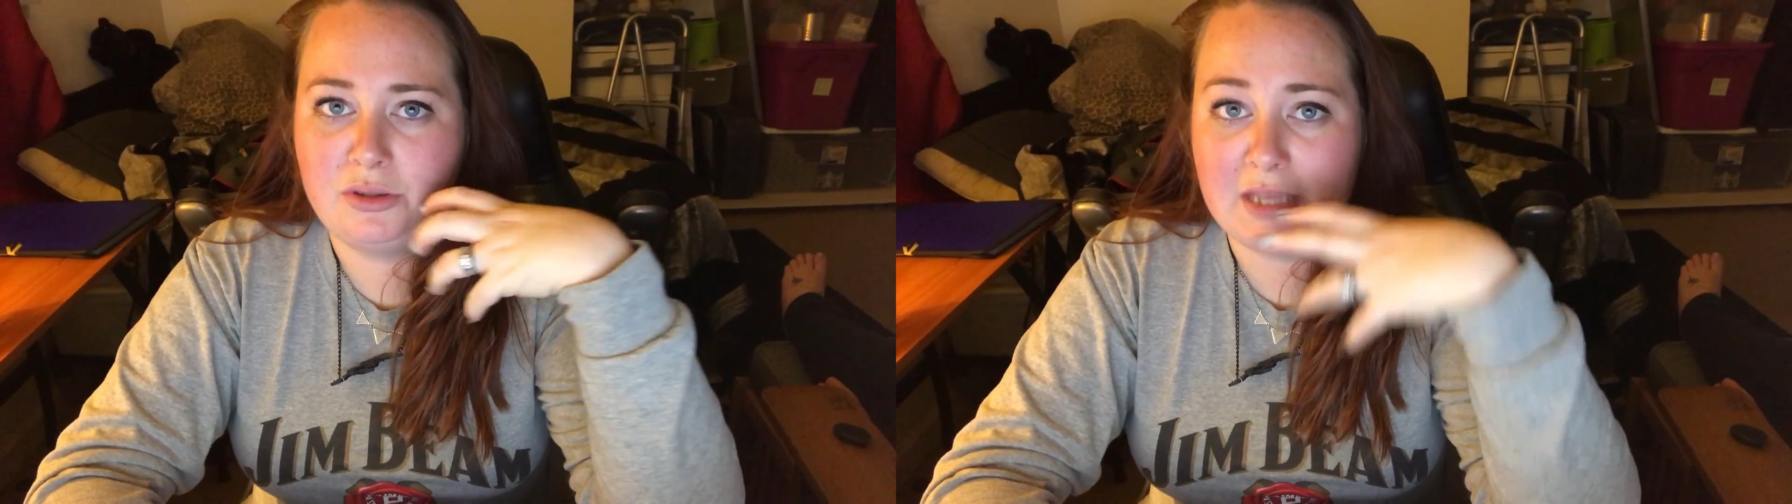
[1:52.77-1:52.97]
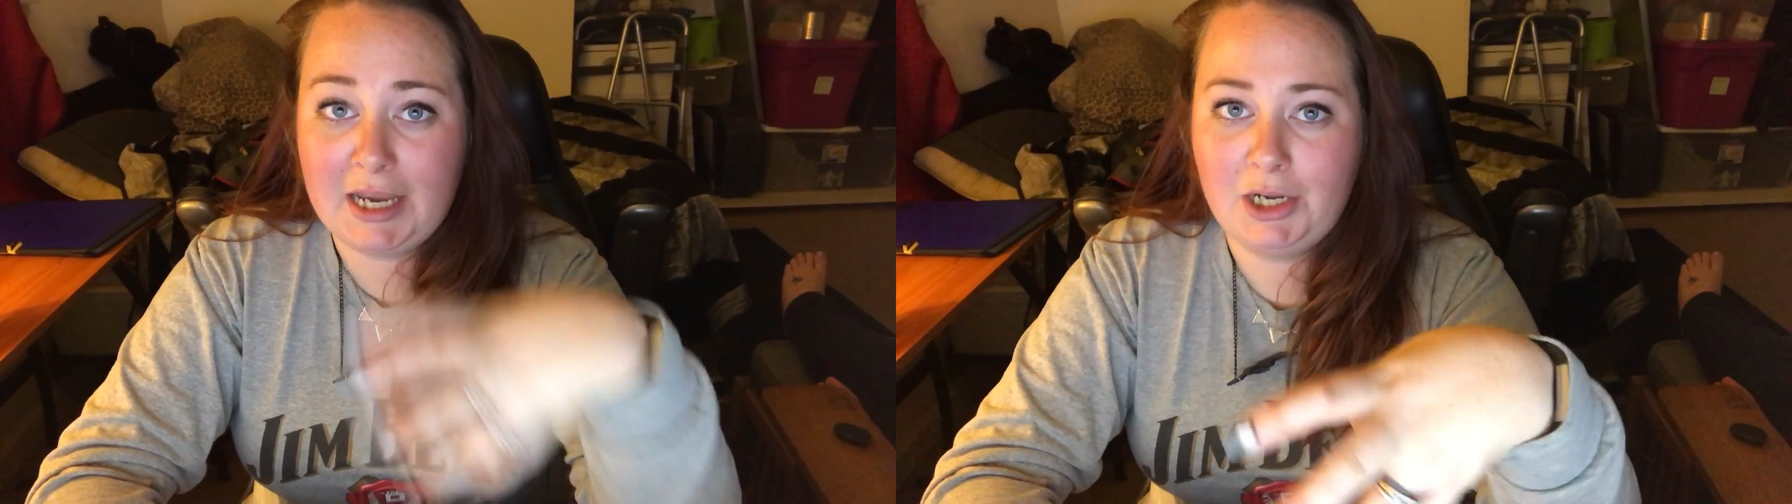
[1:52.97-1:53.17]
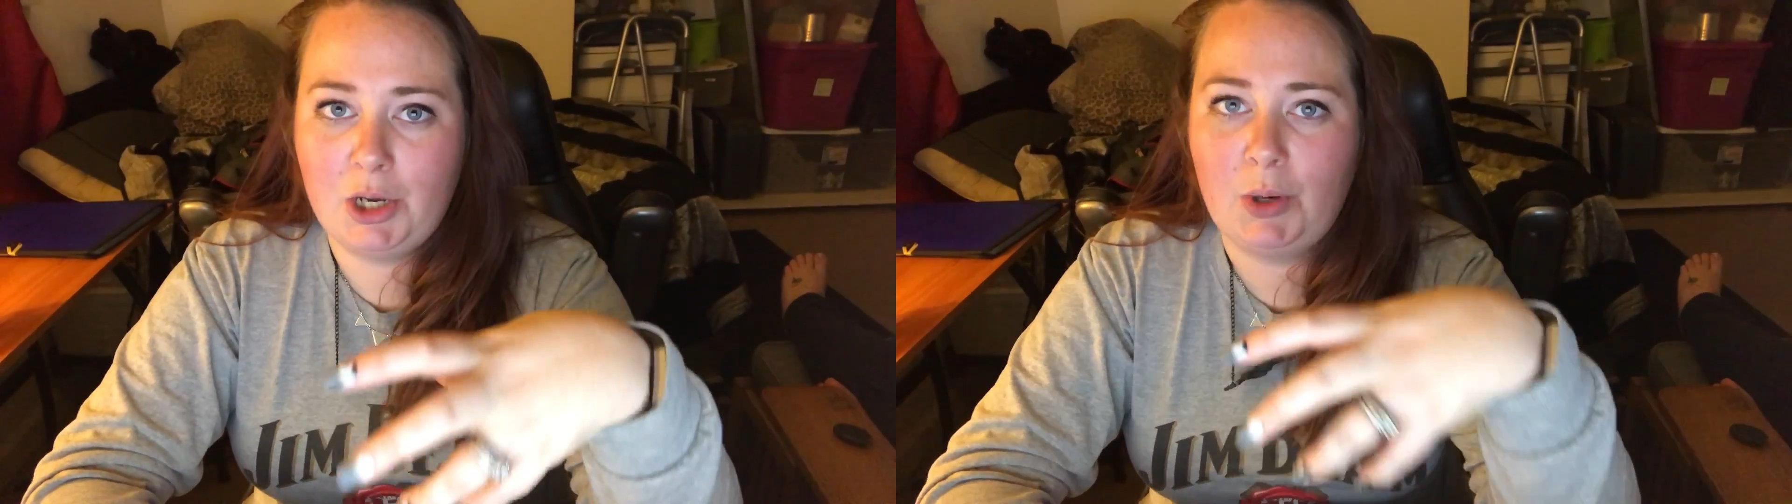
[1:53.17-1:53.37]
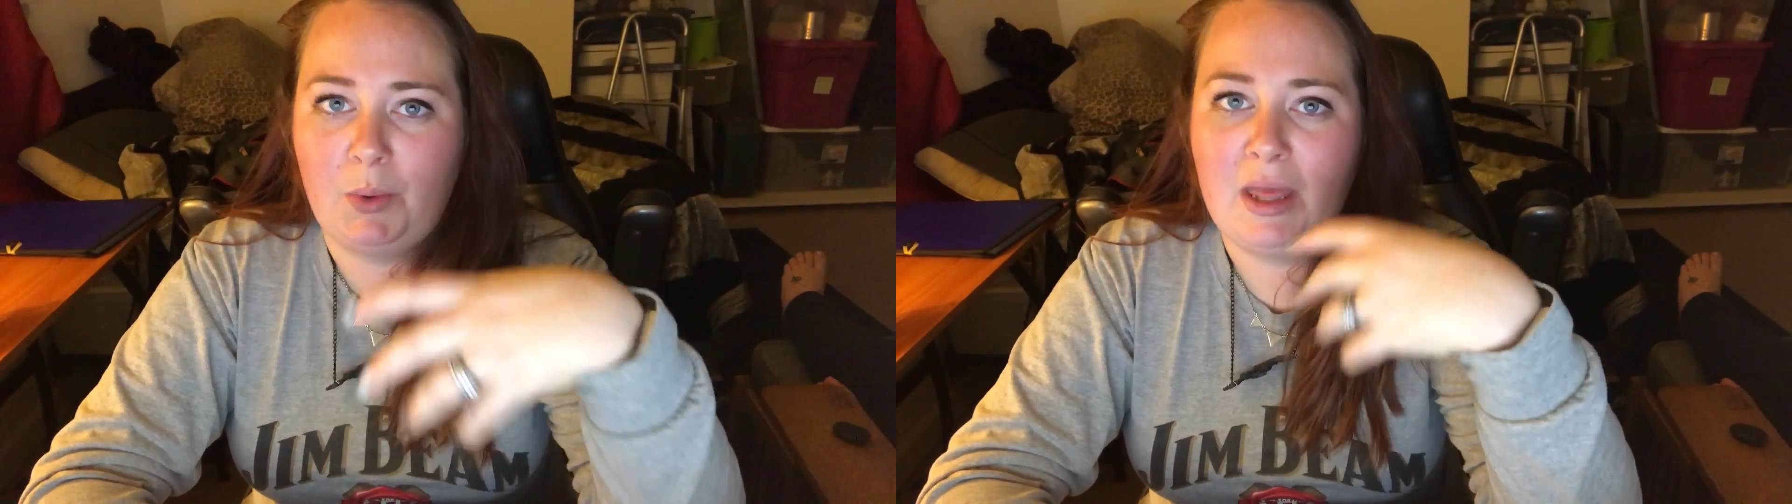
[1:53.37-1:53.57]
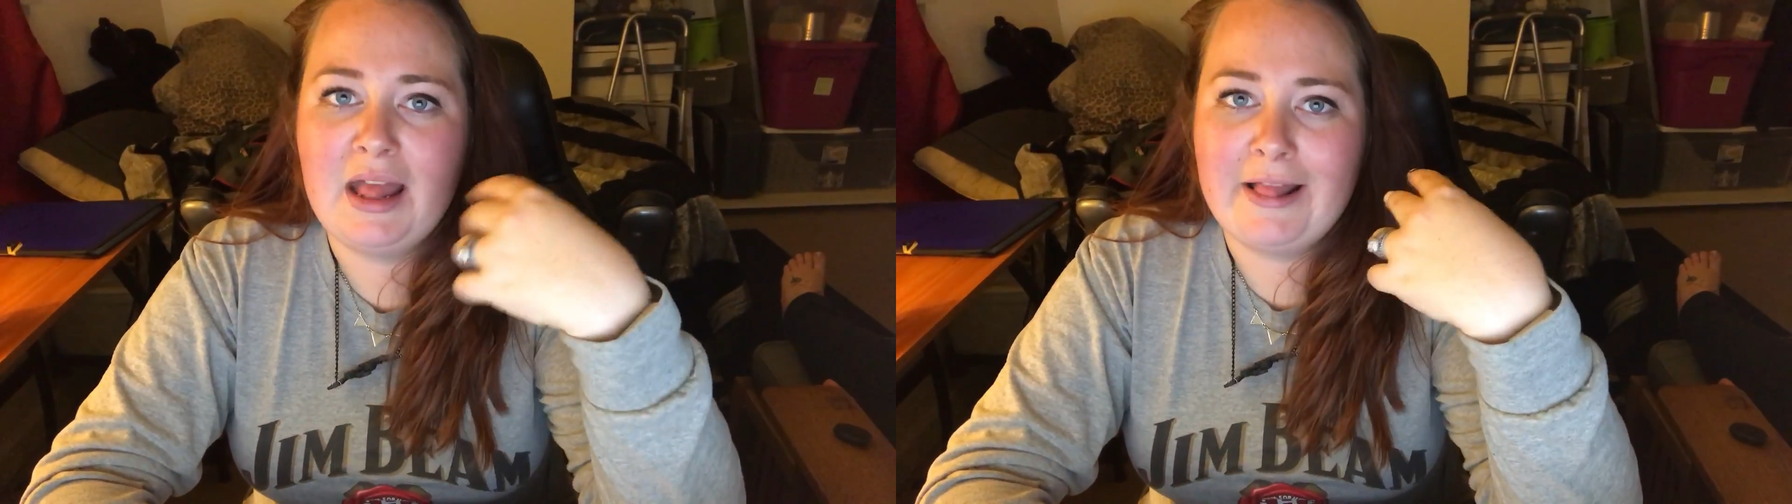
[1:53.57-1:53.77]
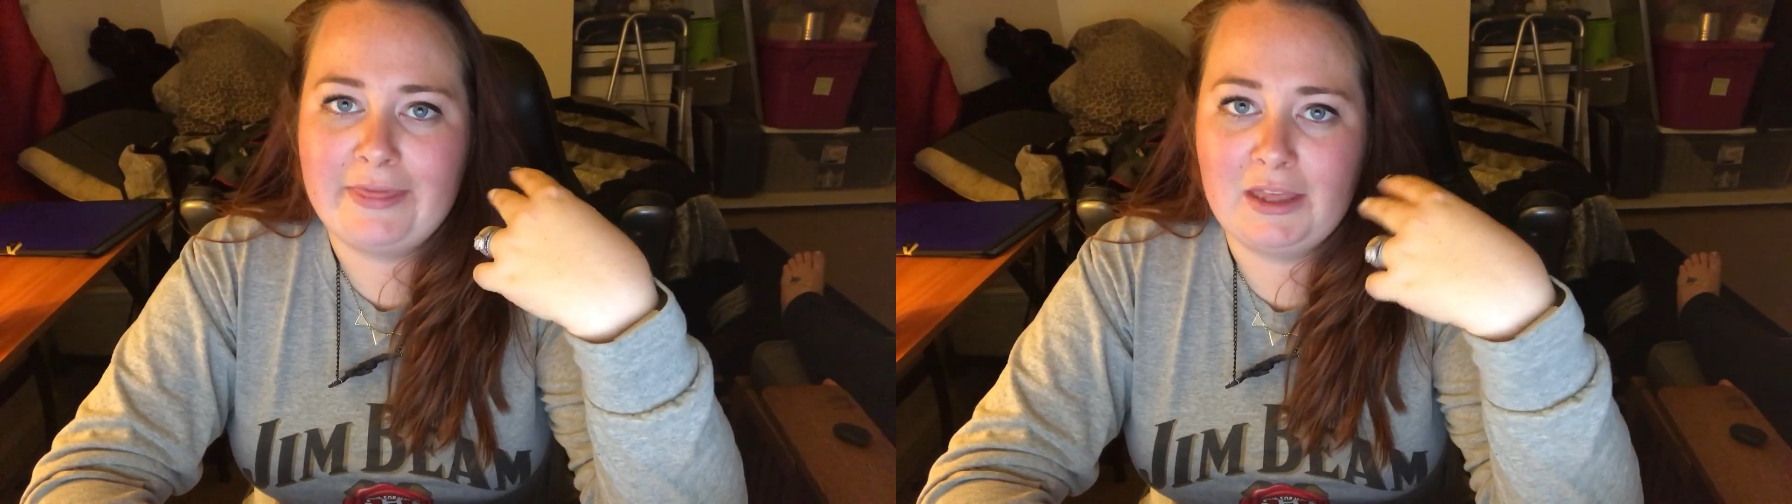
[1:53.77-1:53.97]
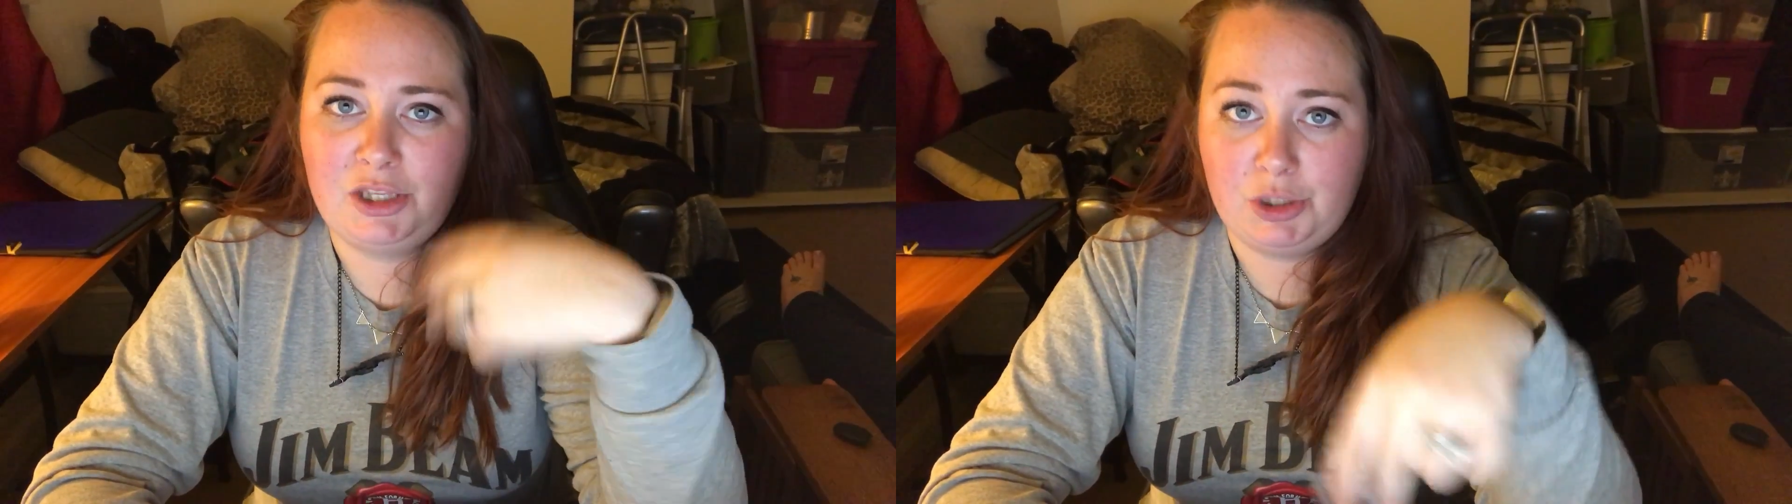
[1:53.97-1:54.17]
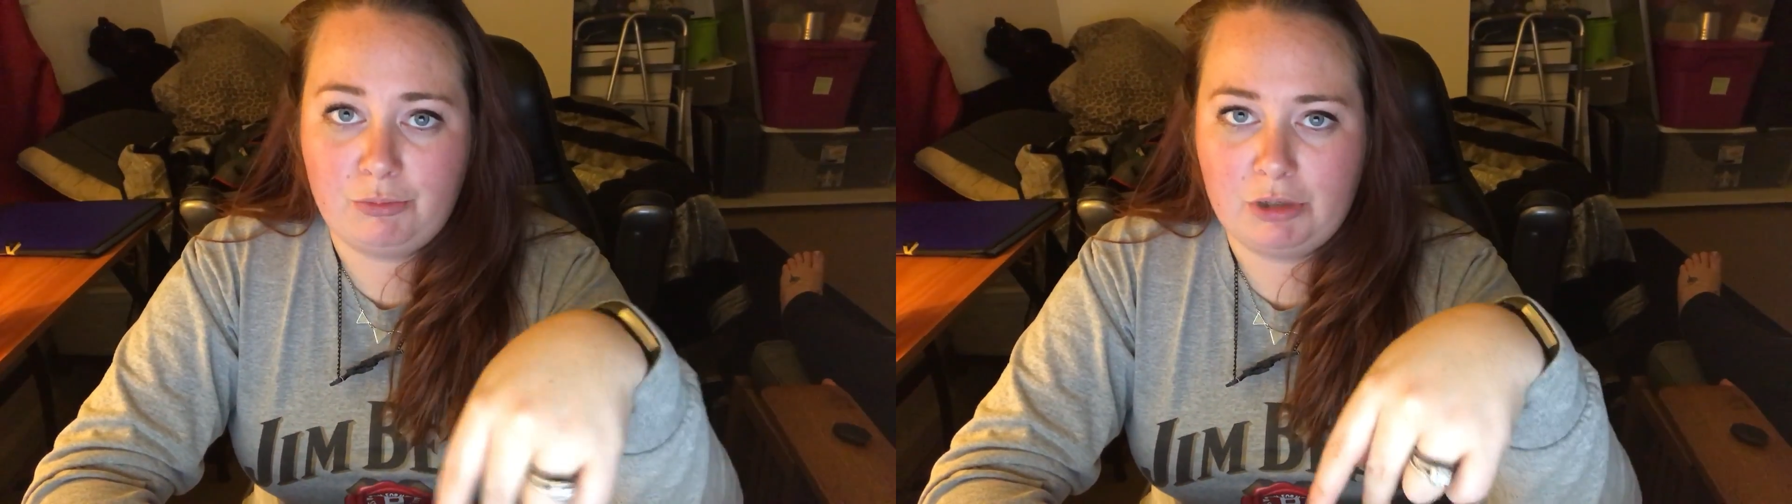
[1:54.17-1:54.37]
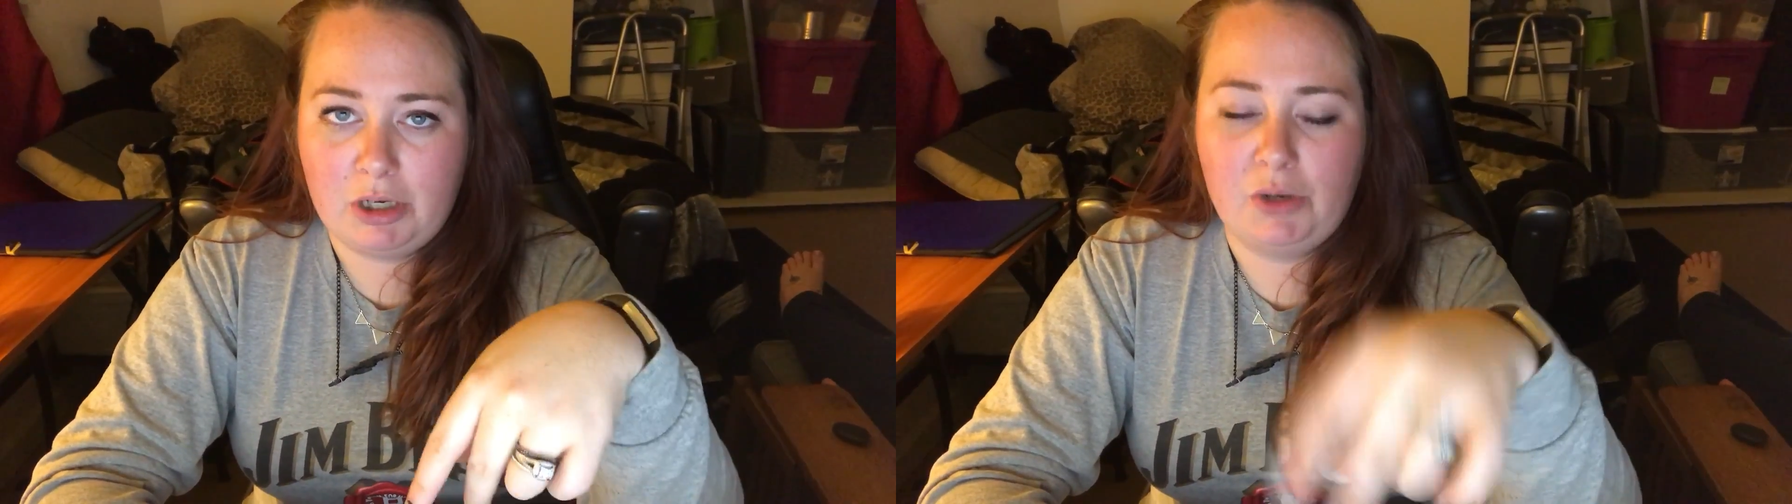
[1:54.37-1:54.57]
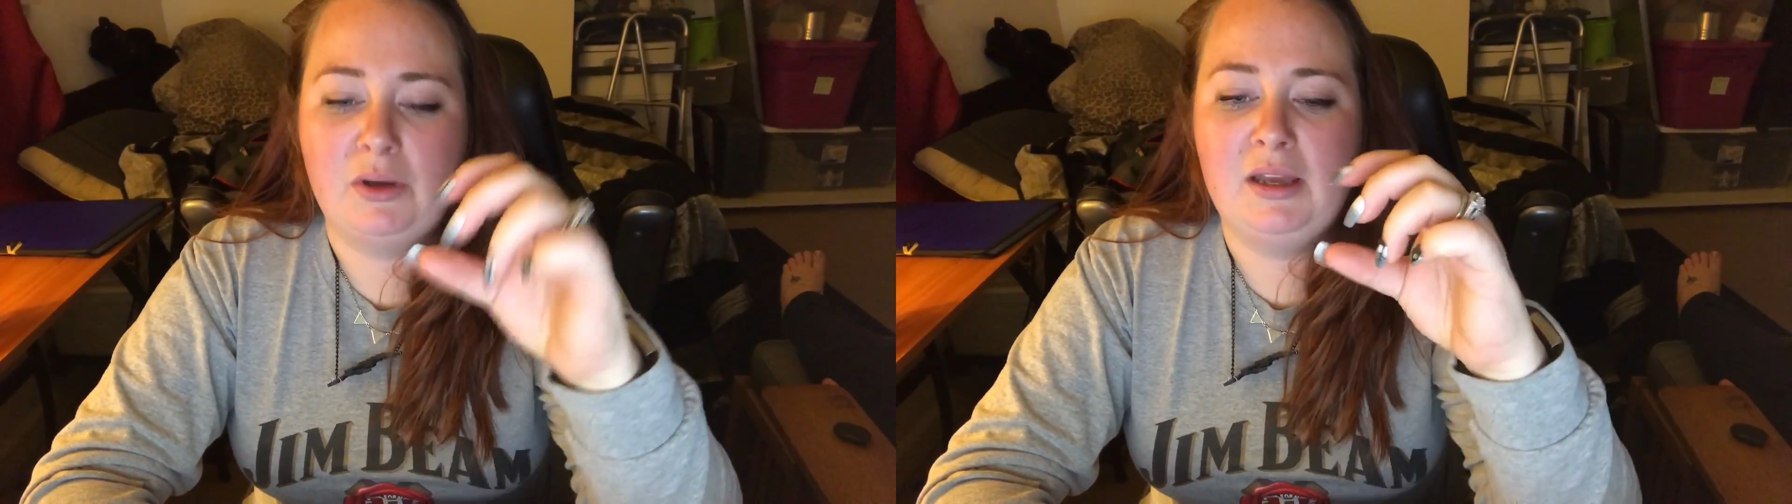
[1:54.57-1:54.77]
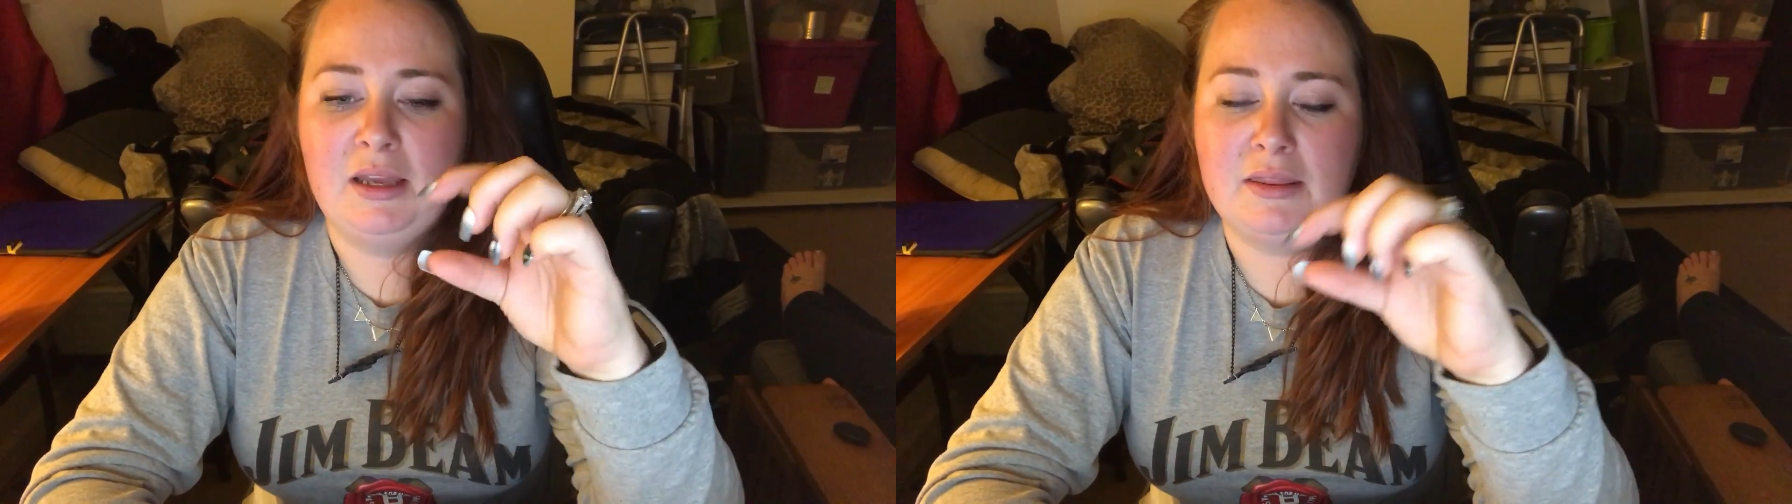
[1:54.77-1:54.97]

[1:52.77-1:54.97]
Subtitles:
they know that you know.